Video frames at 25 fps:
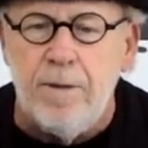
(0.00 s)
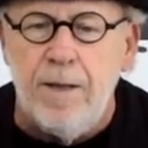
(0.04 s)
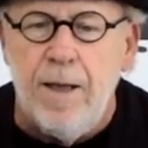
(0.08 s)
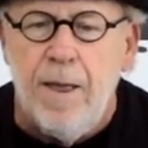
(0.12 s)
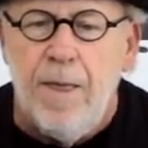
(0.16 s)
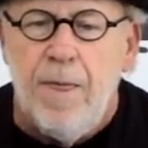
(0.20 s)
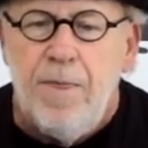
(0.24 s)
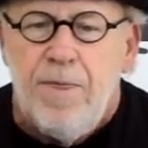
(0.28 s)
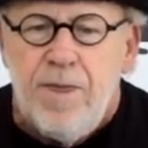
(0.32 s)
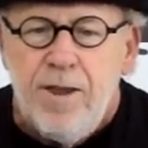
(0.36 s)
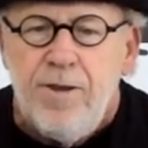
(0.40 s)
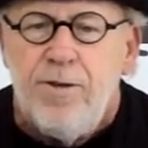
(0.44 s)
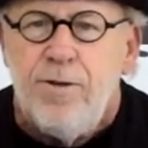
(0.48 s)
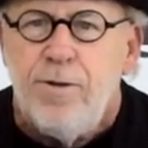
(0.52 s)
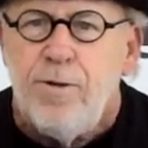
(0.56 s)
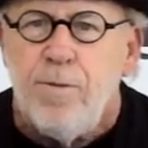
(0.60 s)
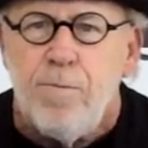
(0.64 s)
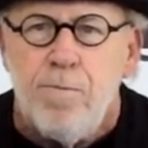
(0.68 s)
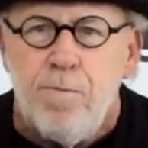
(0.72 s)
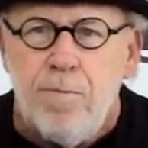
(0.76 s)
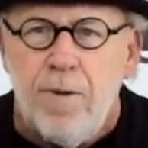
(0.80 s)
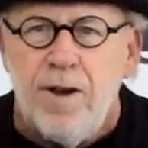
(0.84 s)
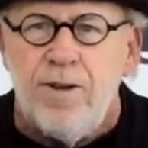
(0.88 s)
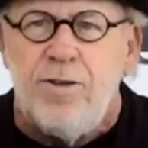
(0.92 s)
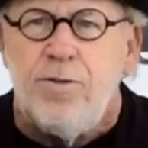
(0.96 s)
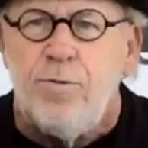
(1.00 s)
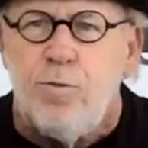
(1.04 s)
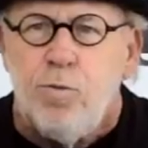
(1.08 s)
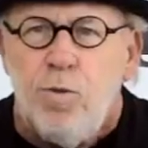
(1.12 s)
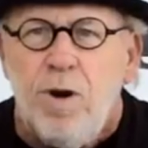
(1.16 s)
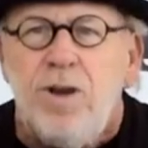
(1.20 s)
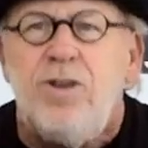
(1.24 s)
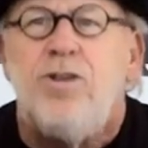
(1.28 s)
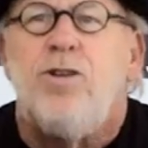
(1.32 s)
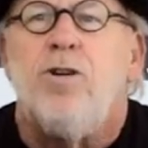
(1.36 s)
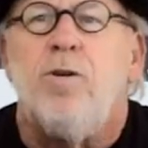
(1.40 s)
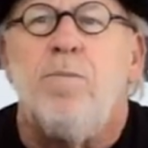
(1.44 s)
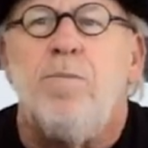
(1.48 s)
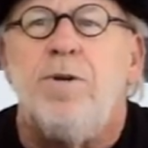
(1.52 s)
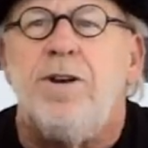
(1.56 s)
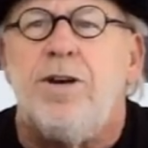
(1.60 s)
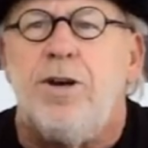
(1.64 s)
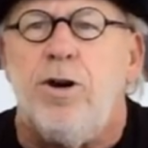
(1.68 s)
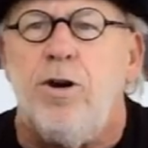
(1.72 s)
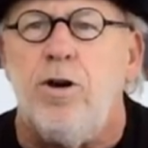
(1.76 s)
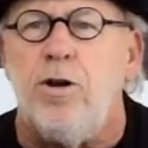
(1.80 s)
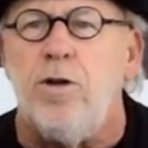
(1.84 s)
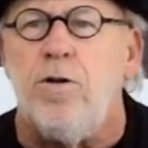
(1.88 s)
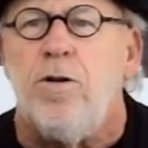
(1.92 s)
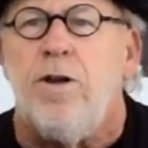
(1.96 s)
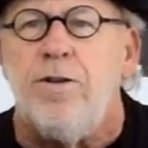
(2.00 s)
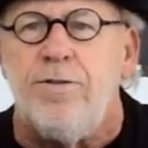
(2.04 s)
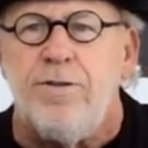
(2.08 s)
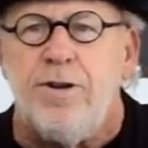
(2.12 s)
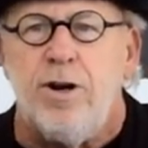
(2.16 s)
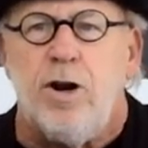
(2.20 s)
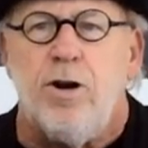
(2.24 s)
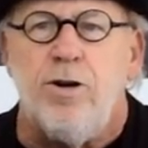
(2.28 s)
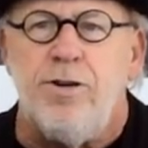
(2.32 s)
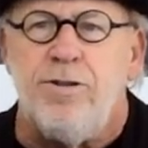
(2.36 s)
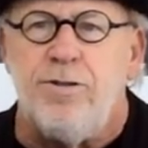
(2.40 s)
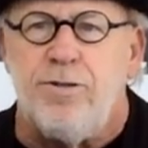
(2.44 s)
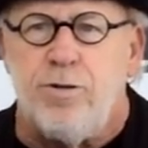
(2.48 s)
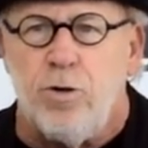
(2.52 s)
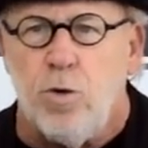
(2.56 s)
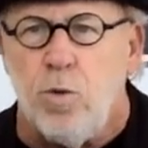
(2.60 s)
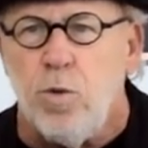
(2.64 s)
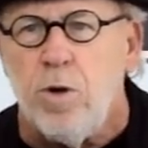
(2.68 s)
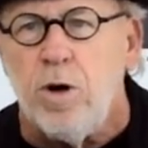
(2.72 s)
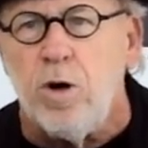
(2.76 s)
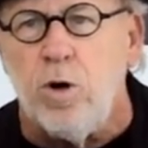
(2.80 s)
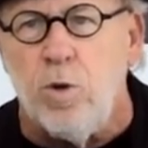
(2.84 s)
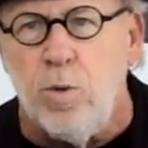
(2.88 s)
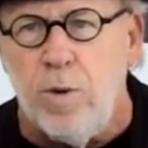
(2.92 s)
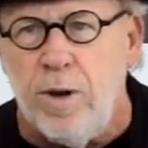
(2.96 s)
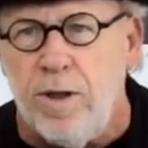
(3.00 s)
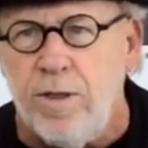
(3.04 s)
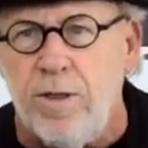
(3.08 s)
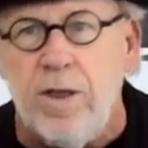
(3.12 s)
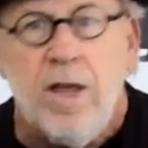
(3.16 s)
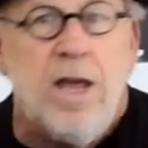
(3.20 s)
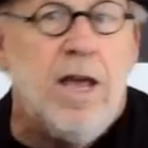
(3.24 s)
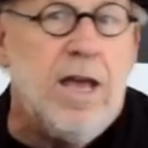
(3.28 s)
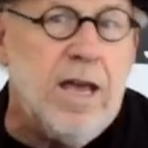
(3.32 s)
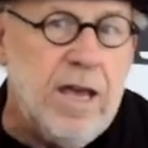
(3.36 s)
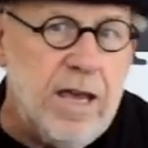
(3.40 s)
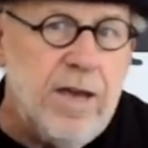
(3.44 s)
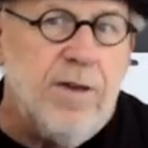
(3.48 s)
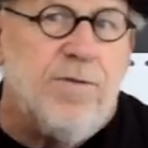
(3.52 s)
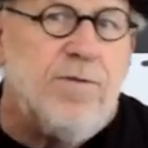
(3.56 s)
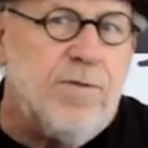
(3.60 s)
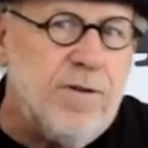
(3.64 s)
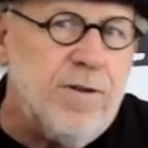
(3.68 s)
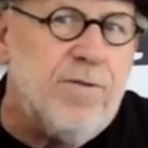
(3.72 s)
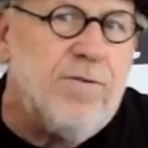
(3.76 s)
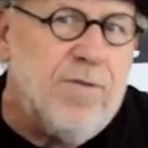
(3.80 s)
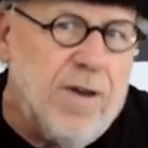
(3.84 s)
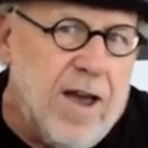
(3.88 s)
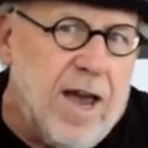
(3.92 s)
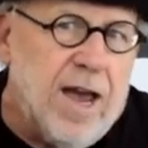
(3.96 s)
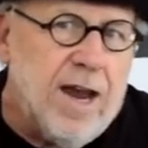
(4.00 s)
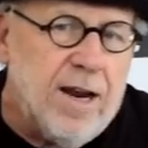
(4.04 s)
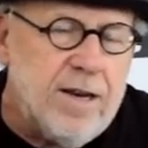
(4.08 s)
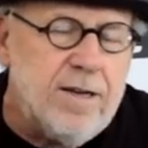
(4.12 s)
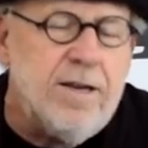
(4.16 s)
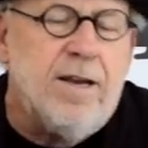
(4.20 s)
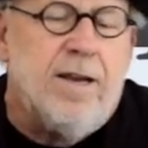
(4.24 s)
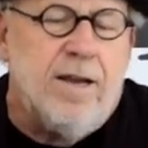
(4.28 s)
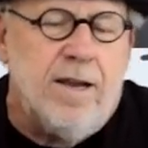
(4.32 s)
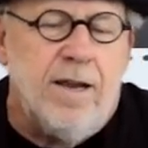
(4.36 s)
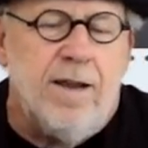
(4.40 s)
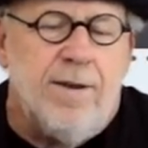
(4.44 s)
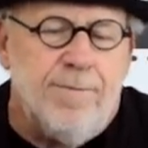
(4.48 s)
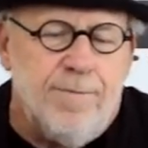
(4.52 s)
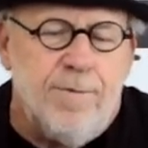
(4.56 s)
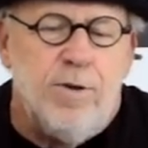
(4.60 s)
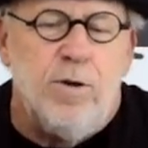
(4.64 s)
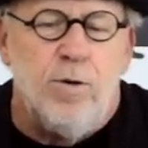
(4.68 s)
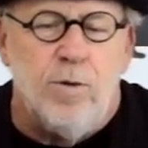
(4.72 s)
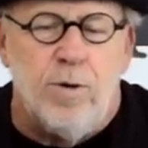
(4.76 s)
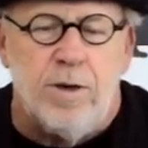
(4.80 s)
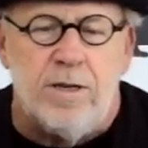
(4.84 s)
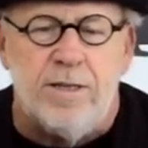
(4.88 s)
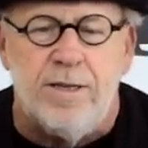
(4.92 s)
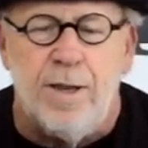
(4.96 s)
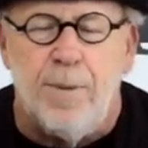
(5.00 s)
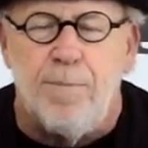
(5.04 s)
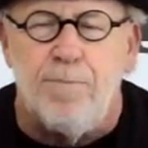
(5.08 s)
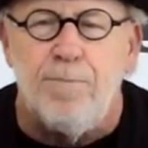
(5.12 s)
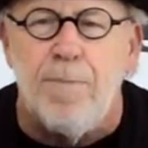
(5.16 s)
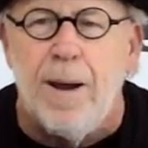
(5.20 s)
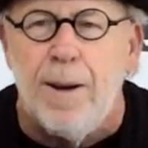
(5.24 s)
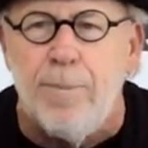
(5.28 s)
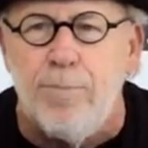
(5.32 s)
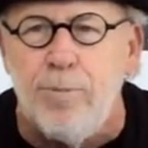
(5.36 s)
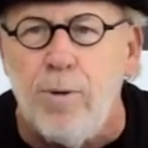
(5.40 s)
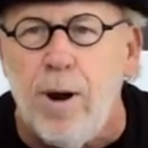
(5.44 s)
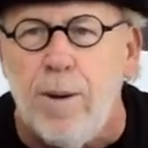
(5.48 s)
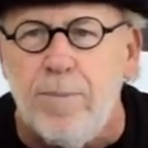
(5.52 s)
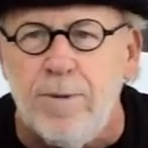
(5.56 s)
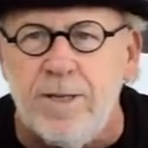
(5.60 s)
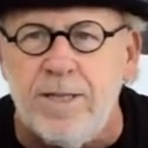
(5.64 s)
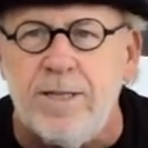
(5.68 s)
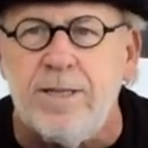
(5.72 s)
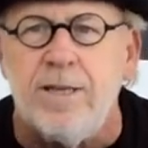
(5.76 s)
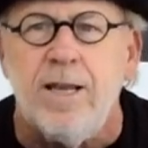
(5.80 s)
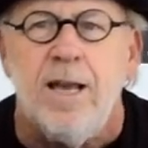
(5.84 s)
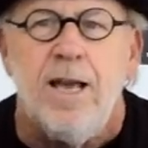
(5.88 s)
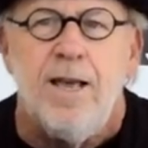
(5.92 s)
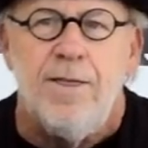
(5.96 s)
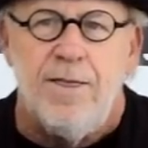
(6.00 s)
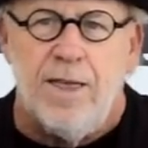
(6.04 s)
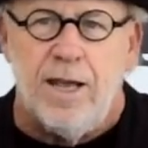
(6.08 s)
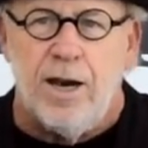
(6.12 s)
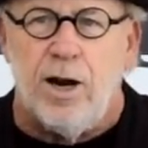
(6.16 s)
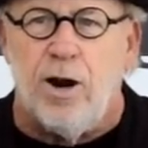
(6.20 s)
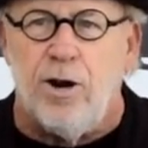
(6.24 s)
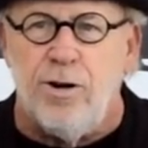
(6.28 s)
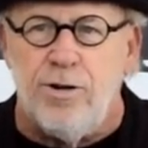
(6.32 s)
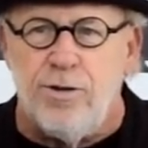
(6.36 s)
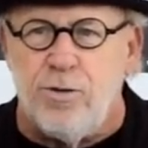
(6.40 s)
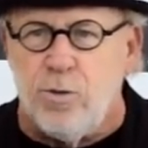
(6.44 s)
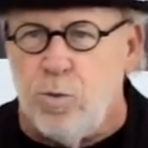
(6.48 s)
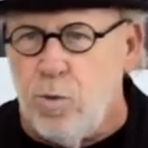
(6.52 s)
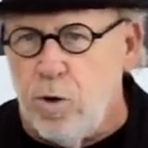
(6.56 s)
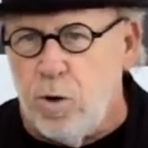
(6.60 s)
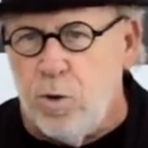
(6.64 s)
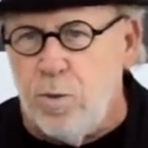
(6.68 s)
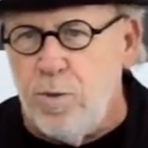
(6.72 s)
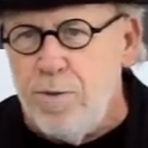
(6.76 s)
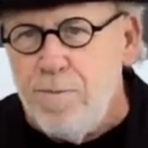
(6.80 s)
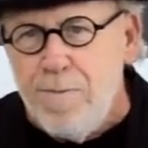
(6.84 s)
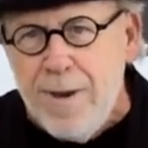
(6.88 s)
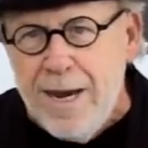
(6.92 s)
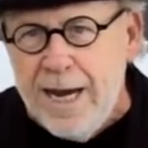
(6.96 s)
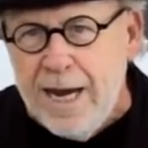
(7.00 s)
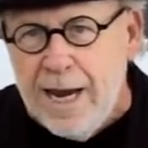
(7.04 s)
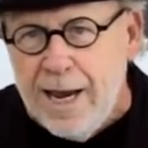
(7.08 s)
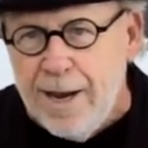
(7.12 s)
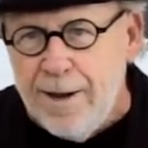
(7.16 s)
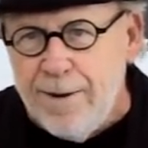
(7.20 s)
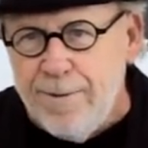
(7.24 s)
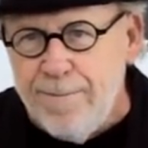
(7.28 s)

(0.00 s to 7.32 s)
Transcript: This is a much richer material as an artist to work with, if in fact you accept my premise that artists work with meaning,